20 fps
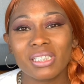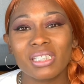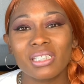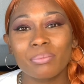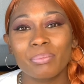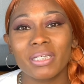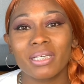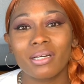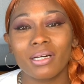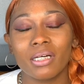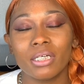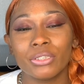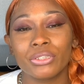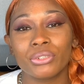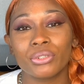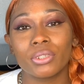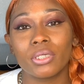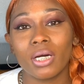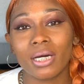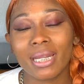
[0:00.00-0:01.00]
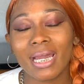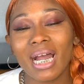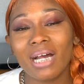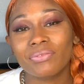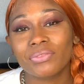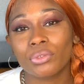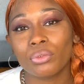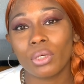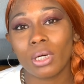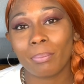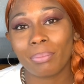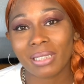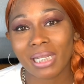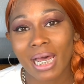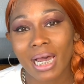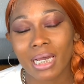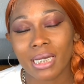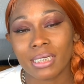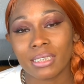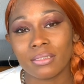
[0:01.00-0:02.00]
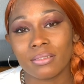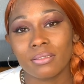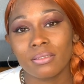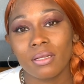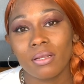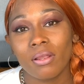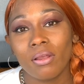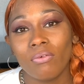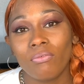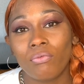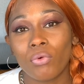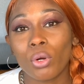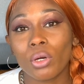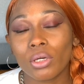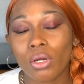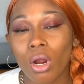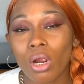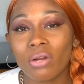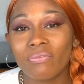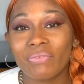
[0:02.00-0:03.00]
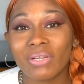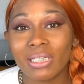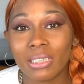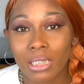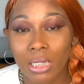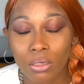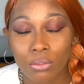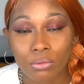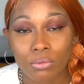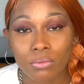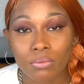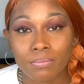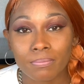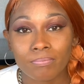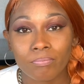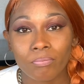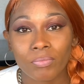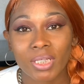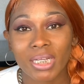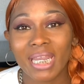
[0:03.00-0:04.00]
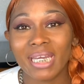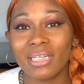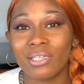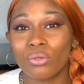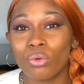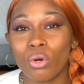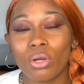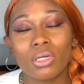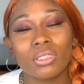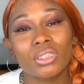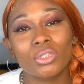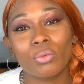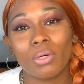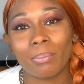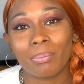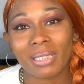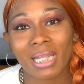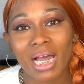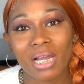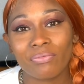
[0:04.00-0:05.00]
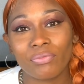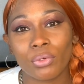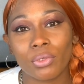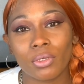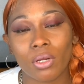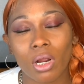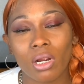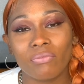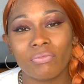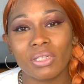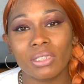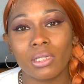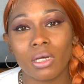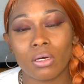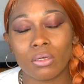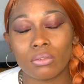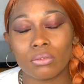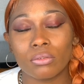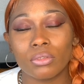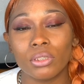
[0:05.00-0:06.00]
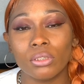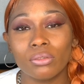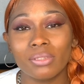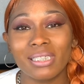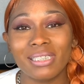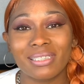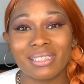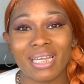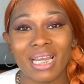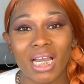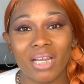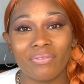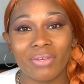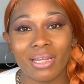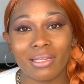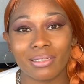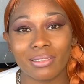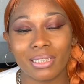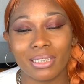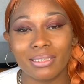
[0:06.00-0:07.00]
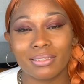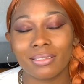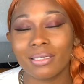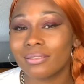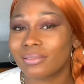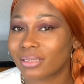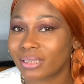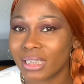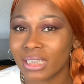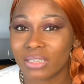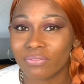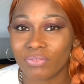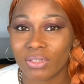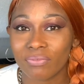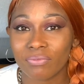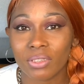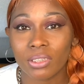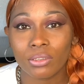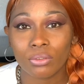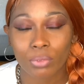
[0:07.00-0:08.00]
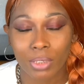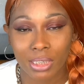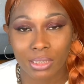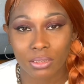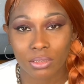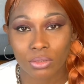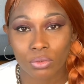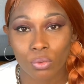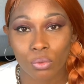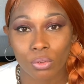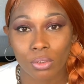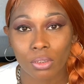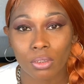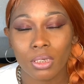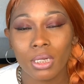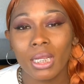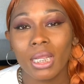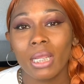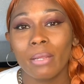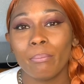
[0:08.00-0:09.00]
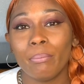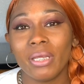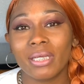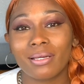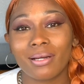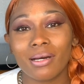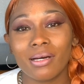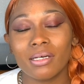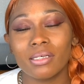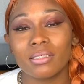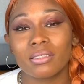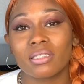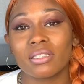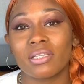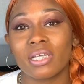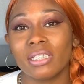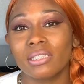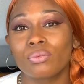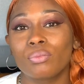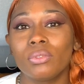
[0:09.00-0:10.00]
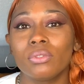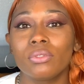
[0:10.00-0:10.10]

is because you're gonna have to apply for an RV loan. And in order to apply for an RV loan, you'll need to have at least a 650 credit score, because this will